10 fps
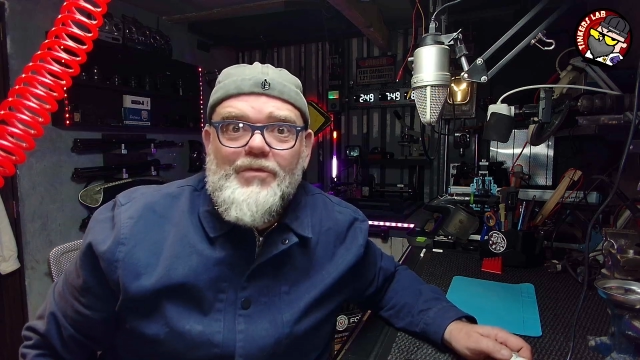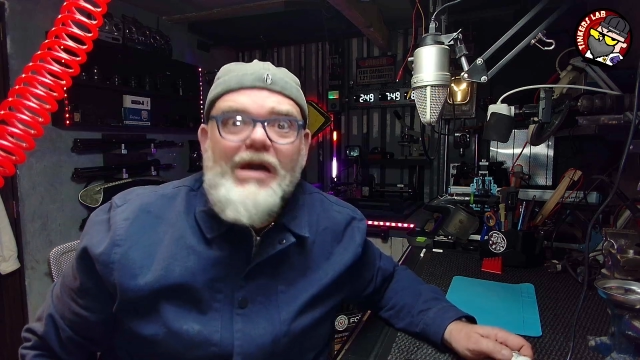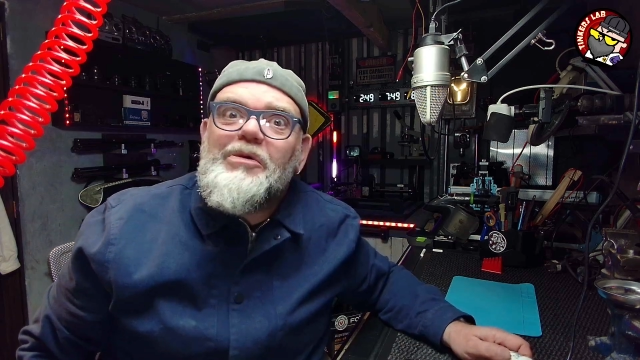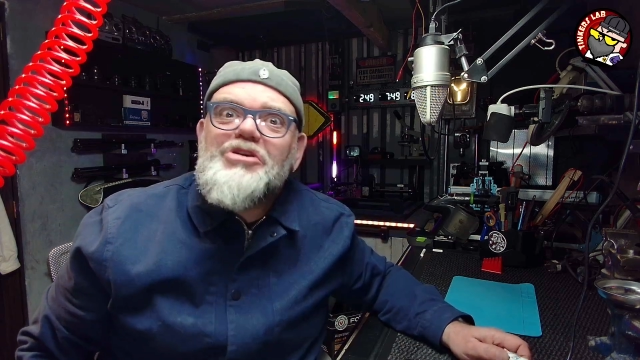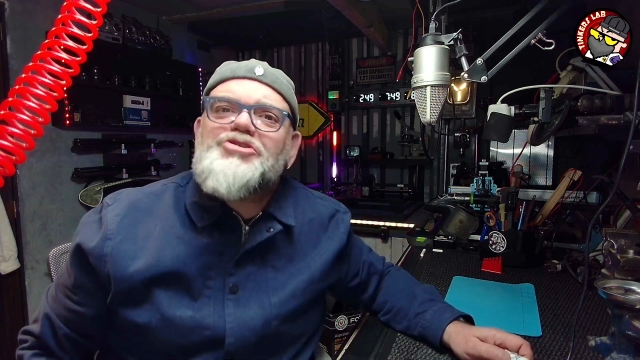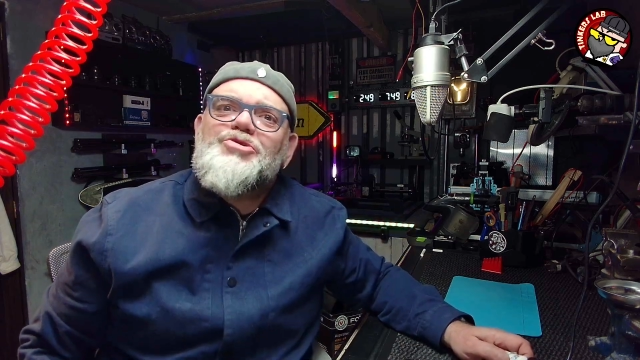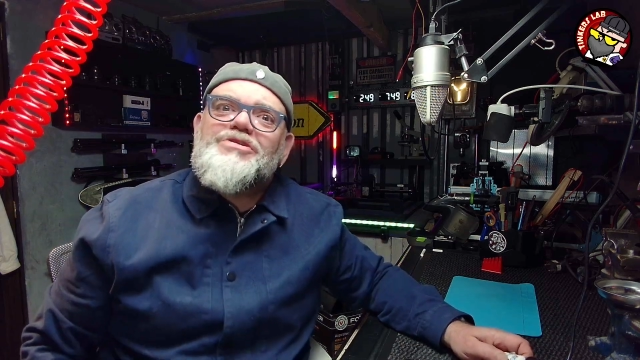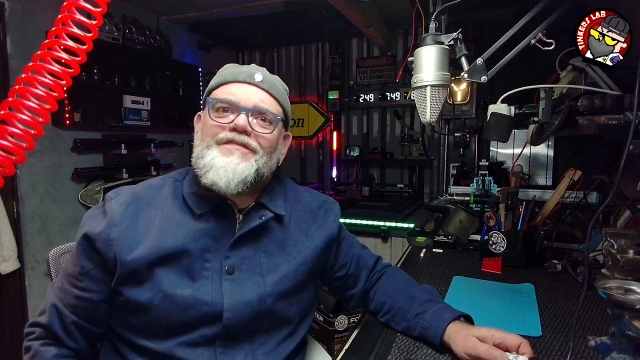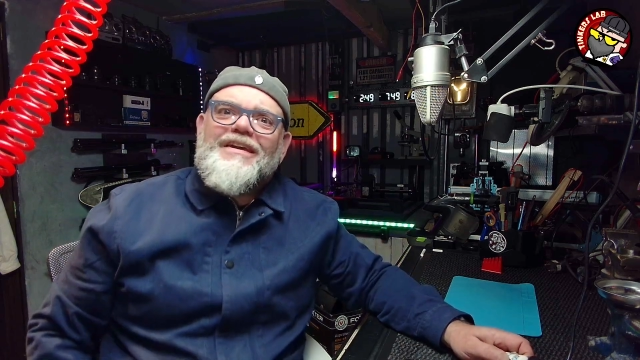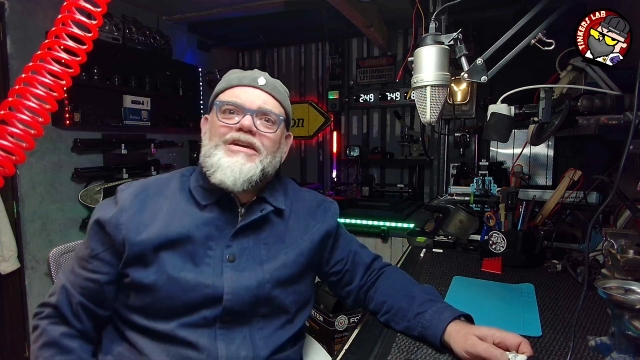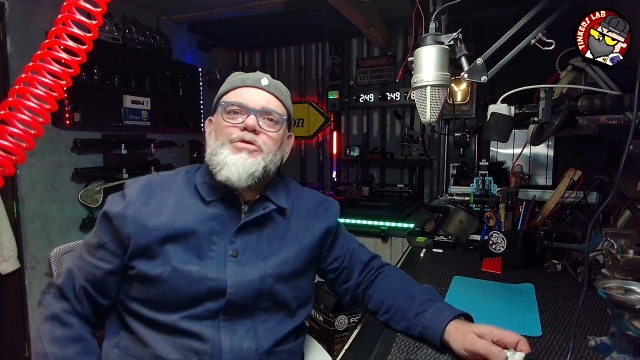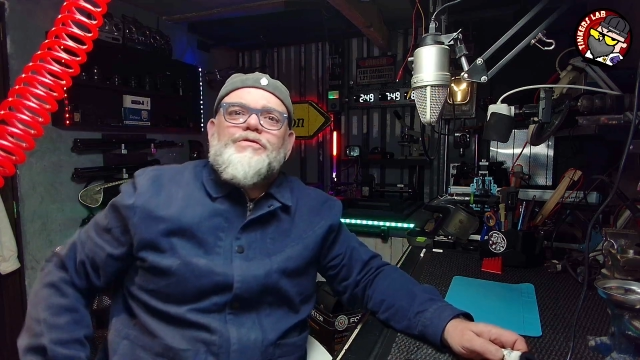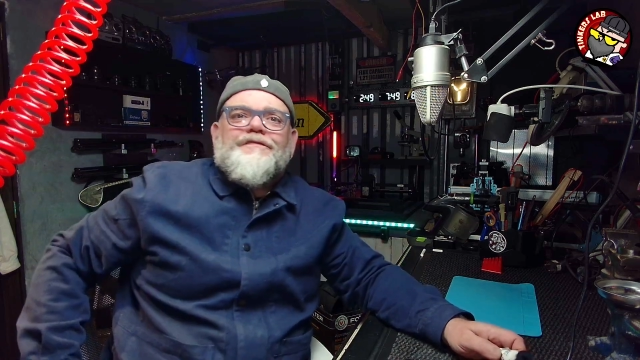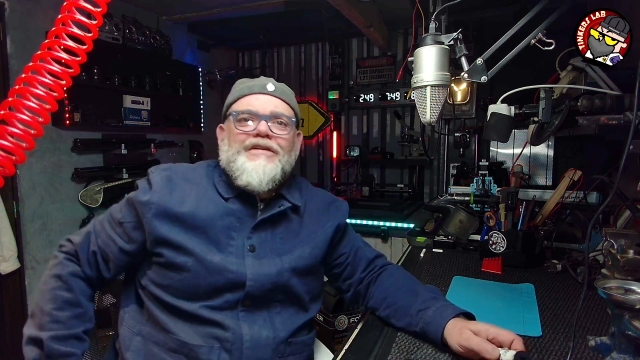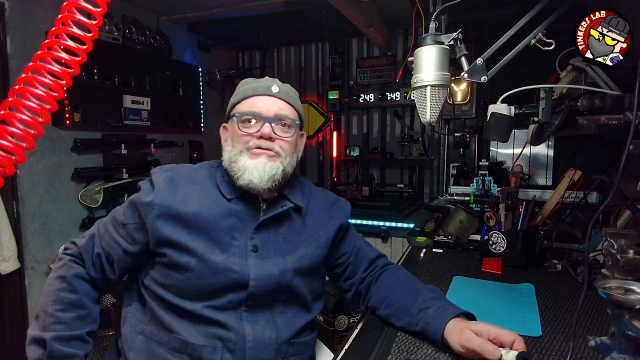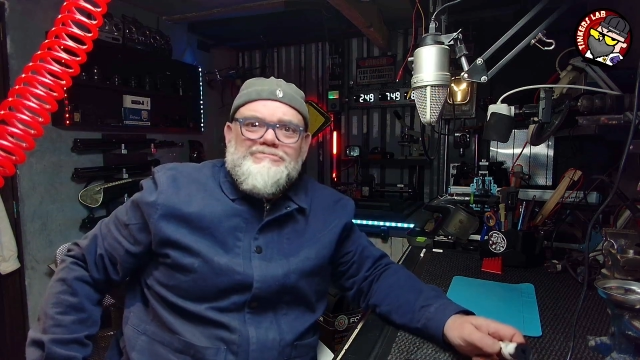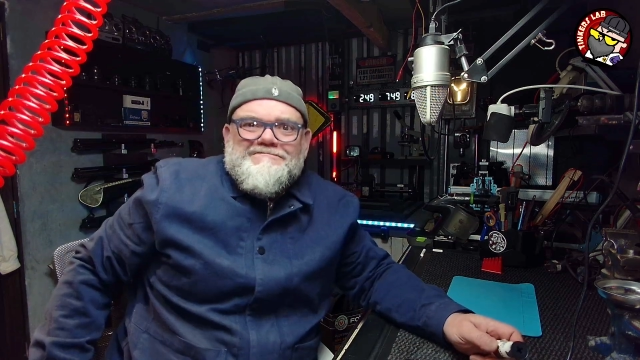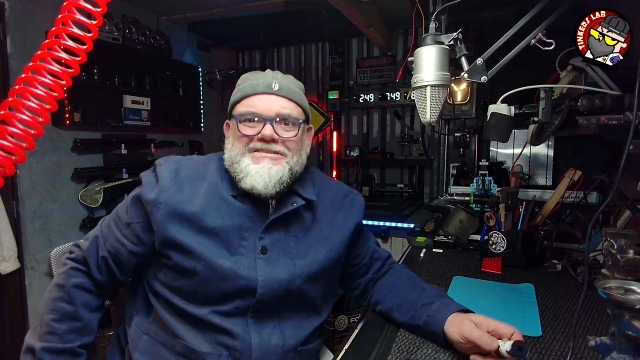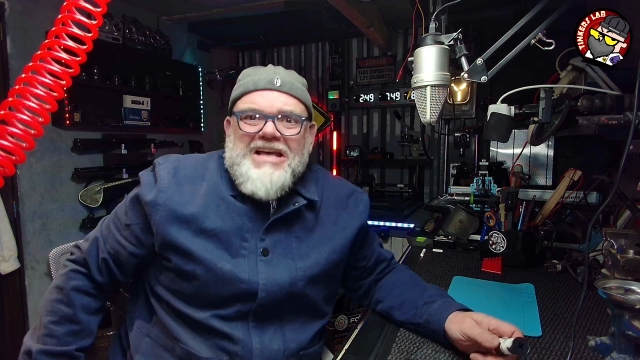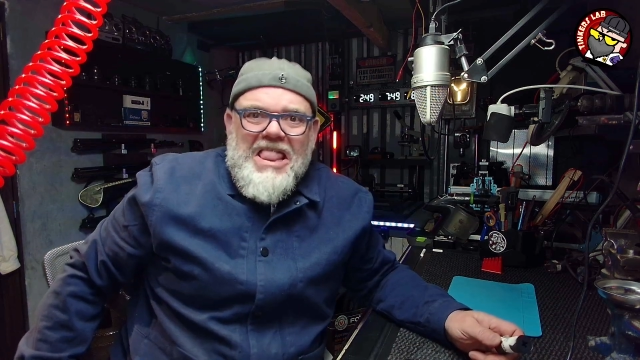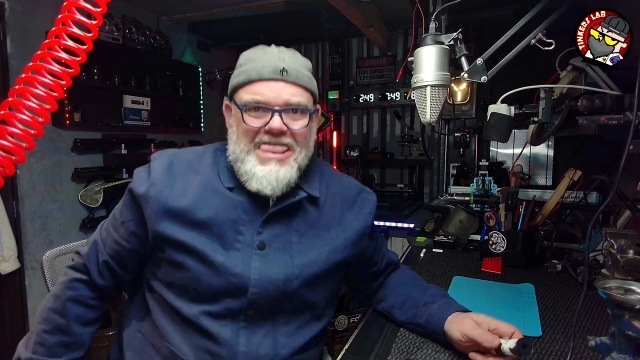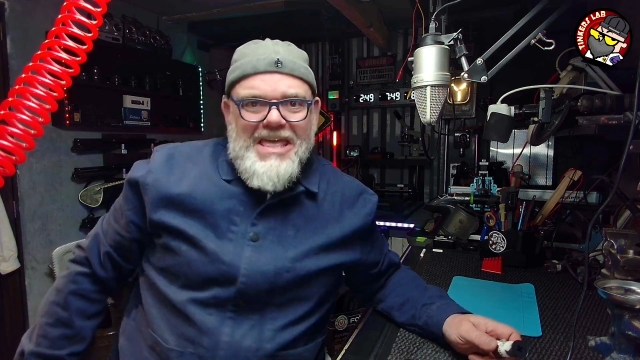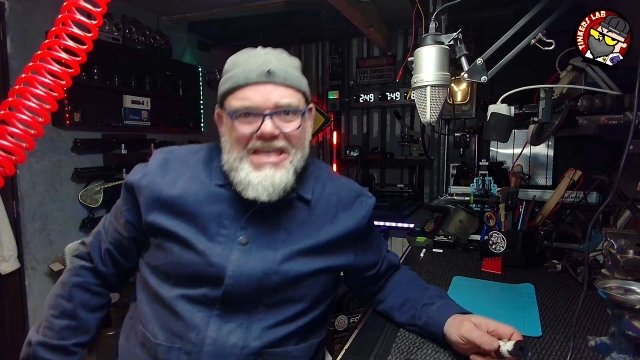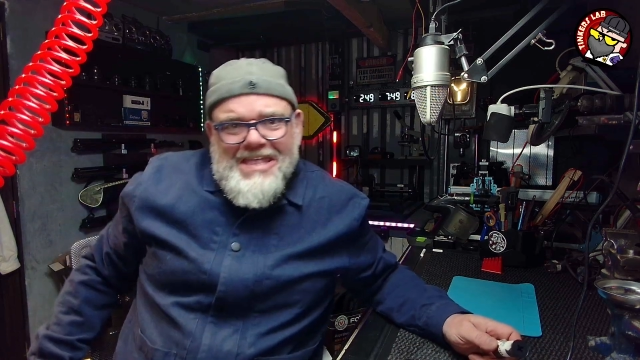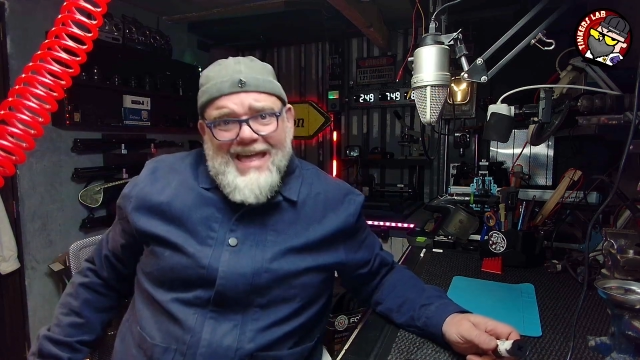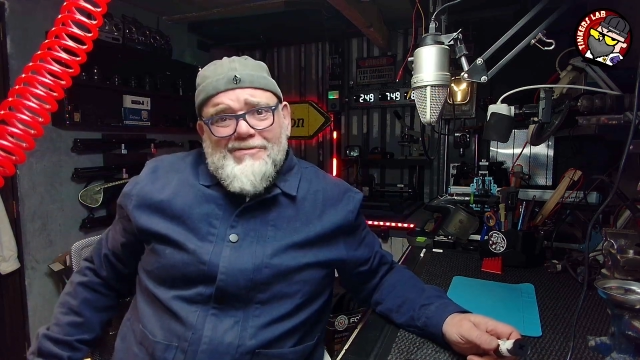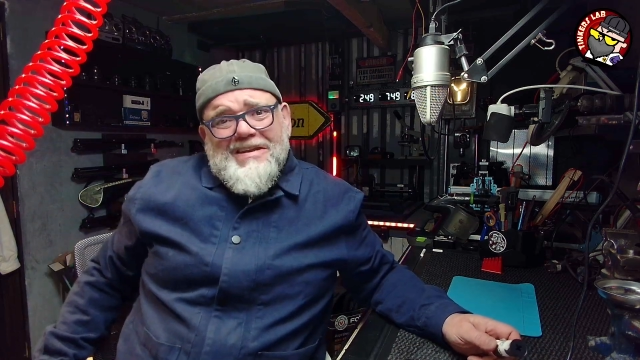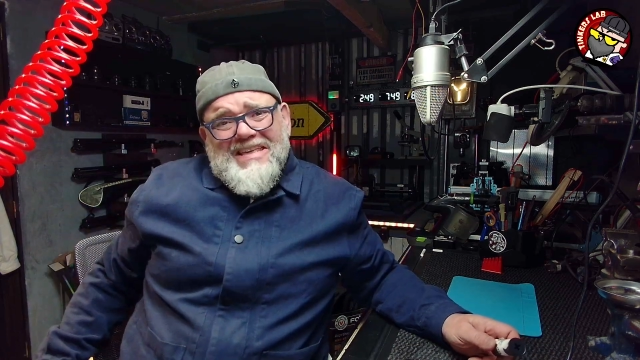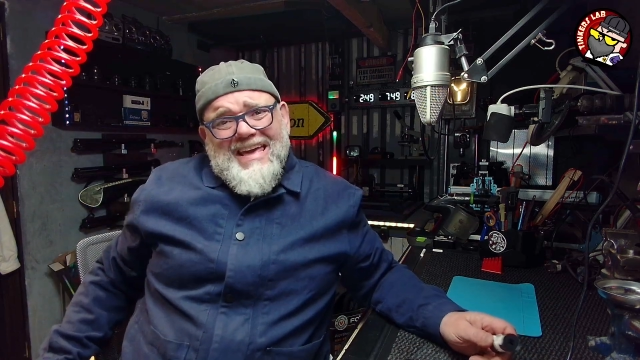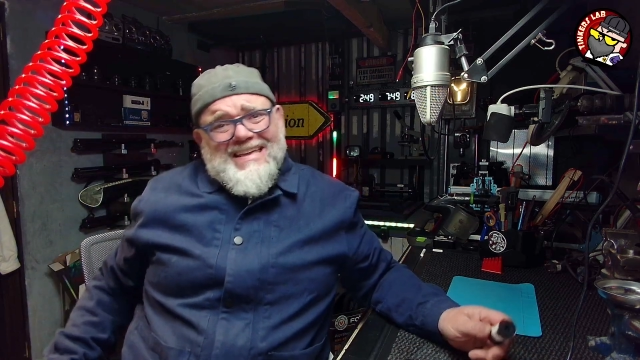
Well, we used to use a thing called film, son. That we did,